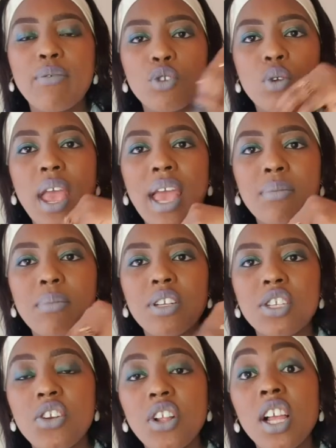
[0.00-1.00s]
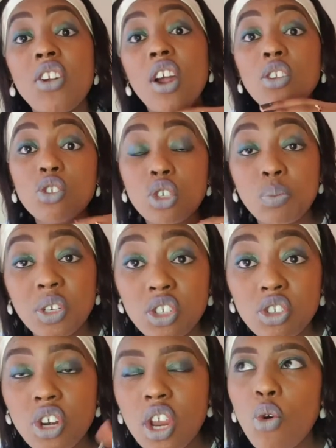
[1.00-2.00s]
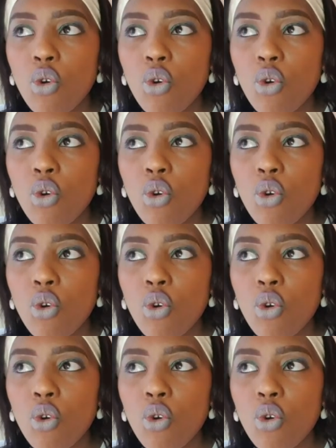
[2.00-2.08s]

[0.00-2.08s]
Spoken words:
to add material around your special tray,